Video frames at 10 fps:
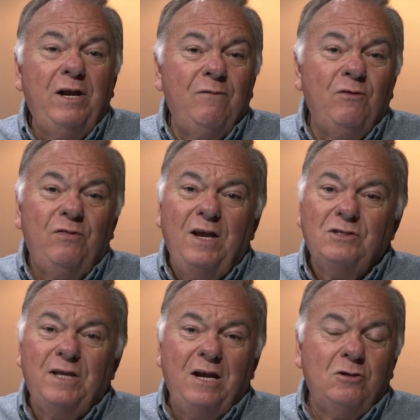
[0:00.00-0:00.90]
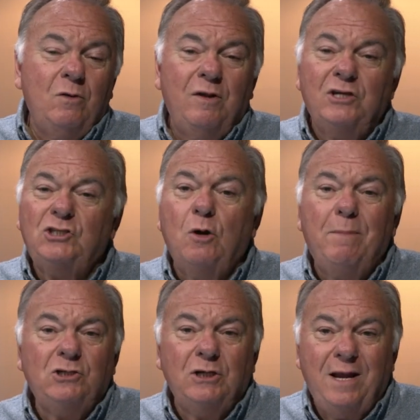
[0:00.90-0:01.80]
the different things they do that is so
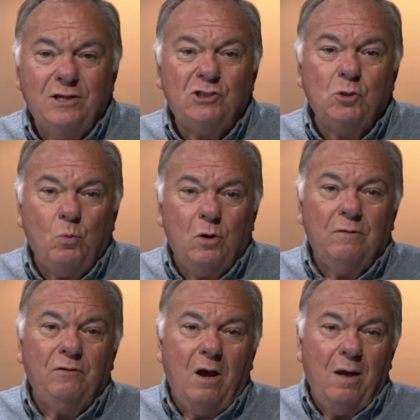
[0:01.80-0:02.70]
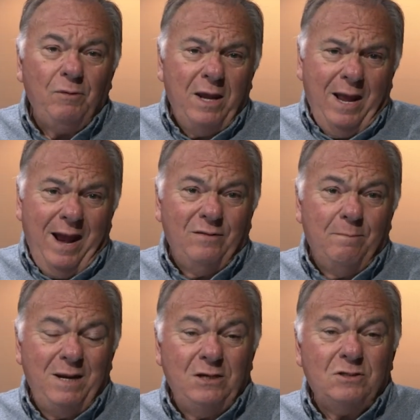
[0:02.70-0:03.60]
much against the word of God. In
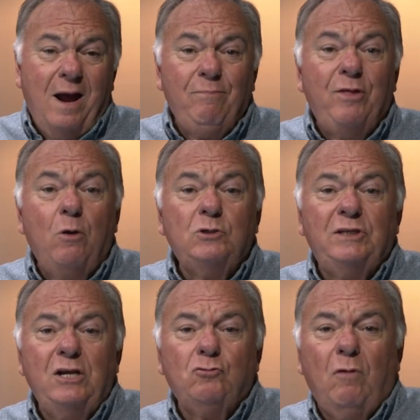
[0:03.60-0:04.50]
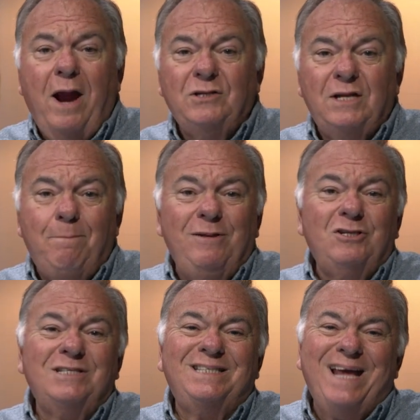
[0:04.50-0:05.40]
the meantime, those things rise up,
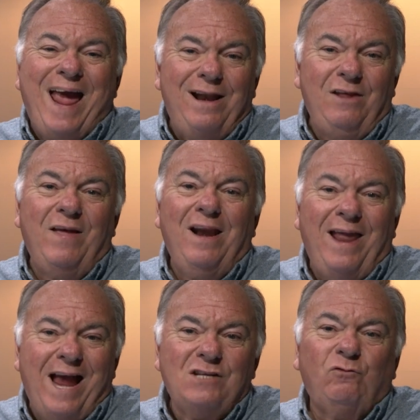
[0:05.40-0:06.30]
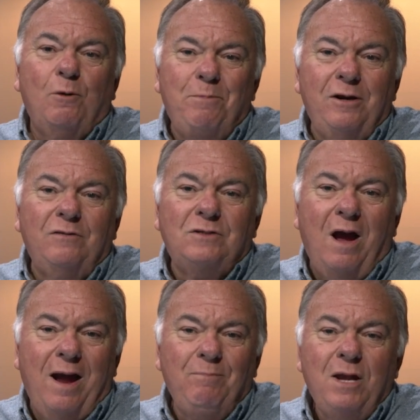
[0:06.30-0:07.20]
and sadly, they last for a period of
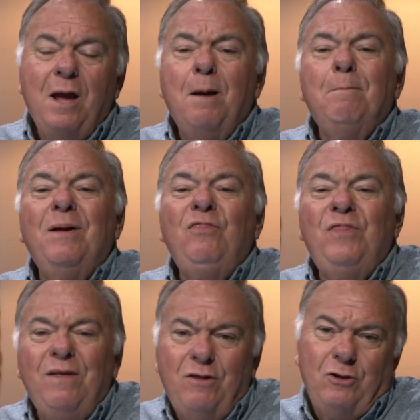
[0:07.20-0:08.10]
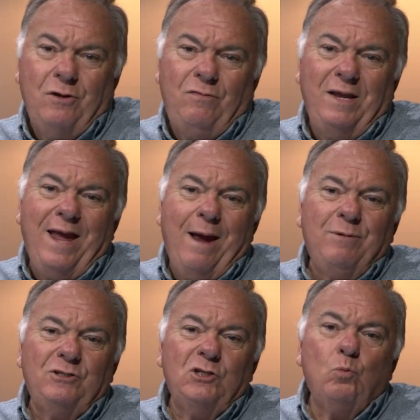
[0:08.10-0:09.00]
time, but then the good thing
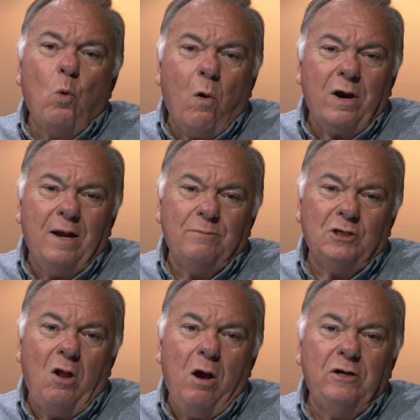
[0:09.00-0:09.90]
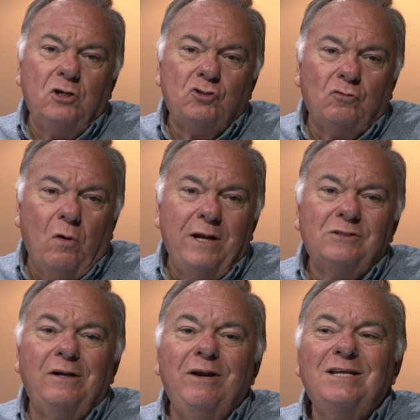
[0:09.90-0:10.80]
happens is war comes along and destroys
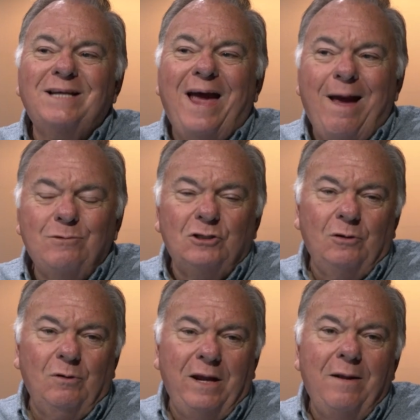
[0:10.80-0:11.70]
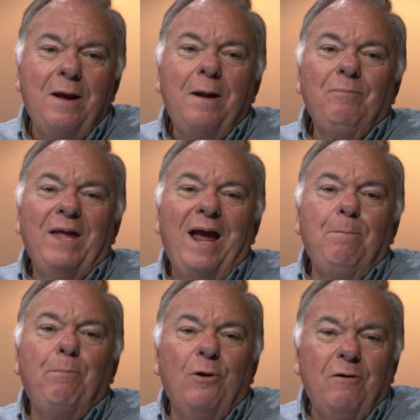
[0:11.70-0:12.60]
us. There is absolutely a
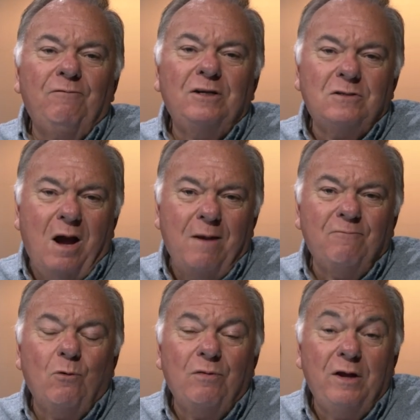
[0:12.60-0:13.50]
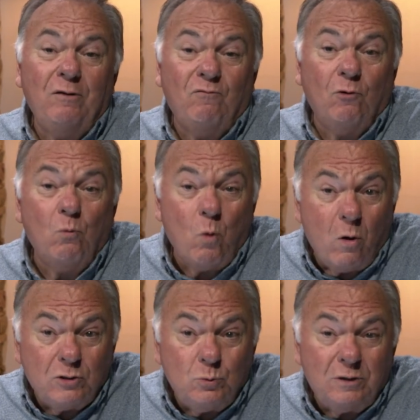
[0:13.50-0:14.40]
perfect time for
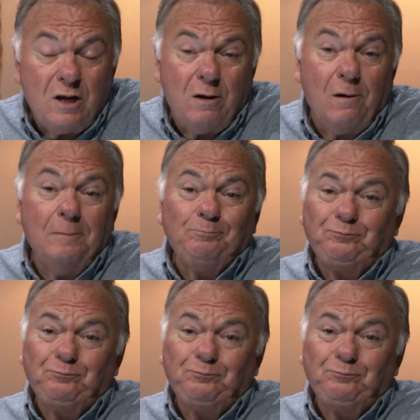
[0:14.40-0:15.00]
war to occur.